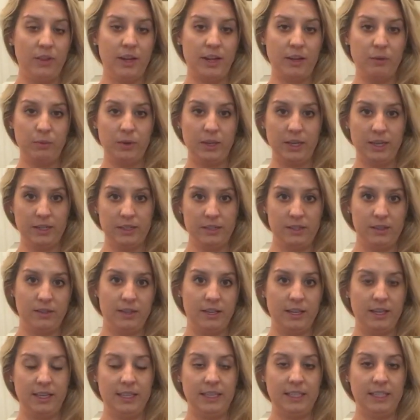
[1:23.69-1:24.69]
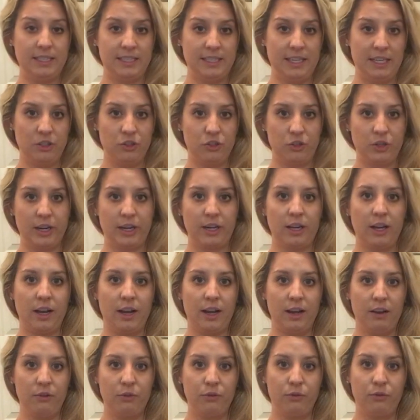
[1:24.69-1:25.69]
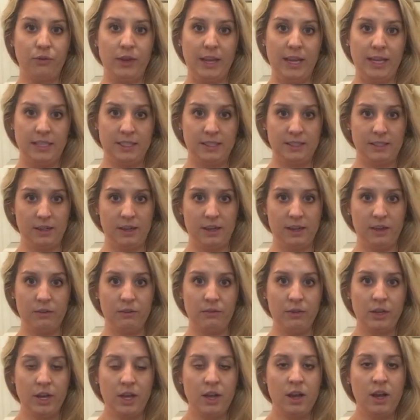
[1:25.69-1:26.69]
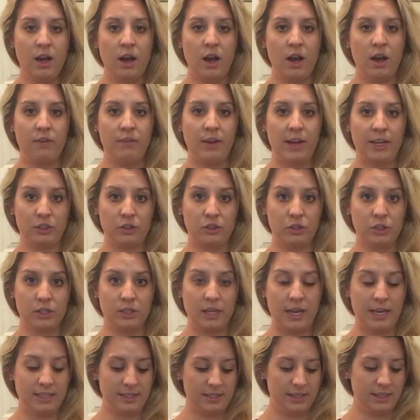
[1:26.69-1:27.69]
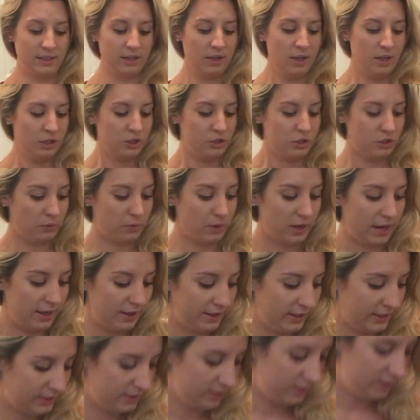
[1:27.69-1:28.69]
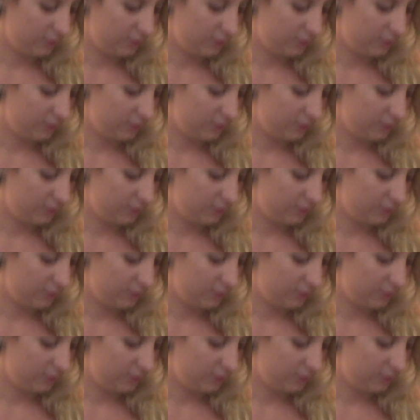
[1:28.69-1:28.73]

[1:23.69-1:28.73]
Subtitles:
Then we get into the eccentric phase of exercising. So what I like